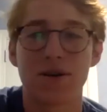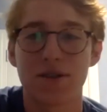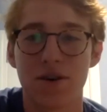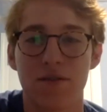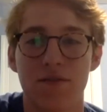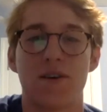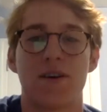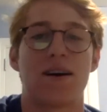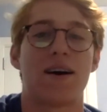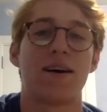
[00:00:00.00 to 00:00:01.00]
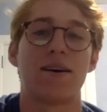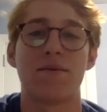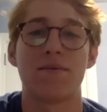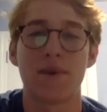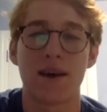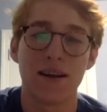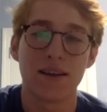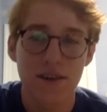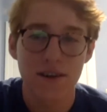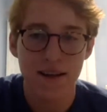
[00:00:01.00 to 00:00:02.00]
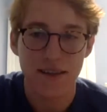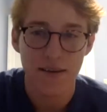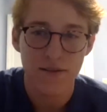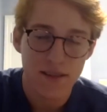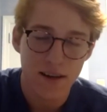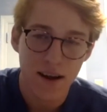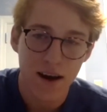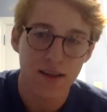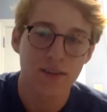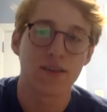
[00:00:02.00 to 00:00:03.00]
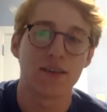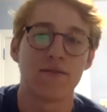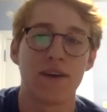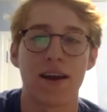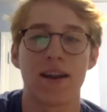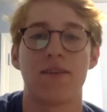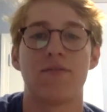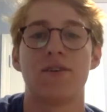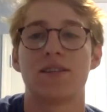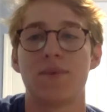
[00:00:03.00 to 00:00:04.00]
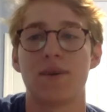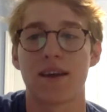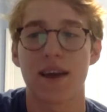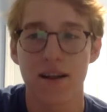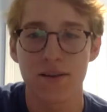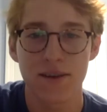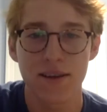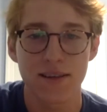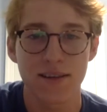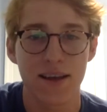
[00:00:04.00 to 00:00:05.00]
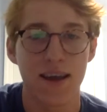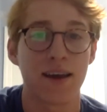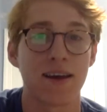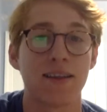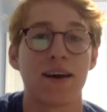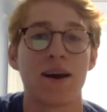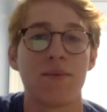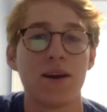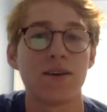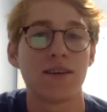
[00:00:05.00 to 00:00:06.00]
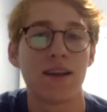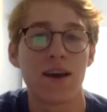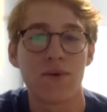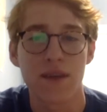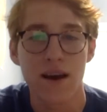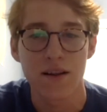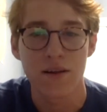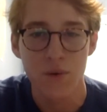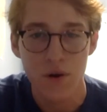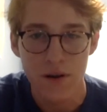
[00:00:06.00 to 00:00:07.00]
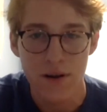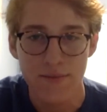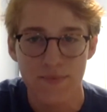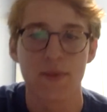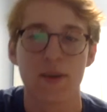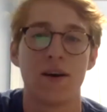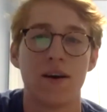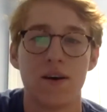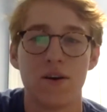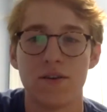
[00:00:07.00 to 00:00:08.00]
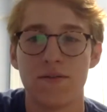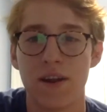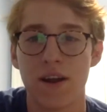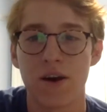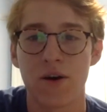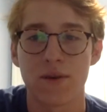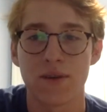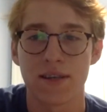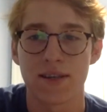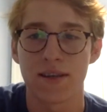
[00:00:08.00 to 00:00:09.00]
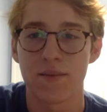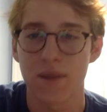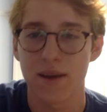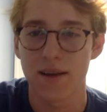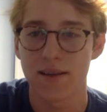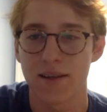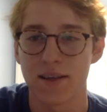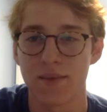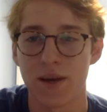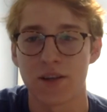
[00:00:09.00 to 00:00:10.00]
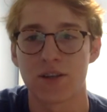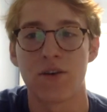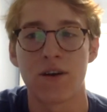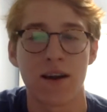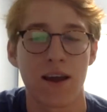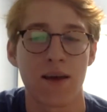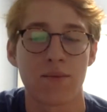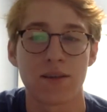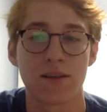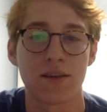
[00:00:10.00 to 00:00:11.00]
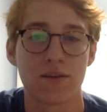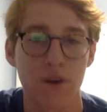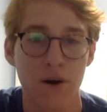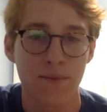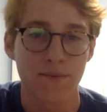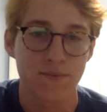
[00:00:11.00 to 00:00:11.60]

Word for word: Stouffer. I am an intern at Davidson College's Van Every Smith Galleries, and I am here today with Ellen Mueller, whose video Resist in Place is being shown on campus this fall.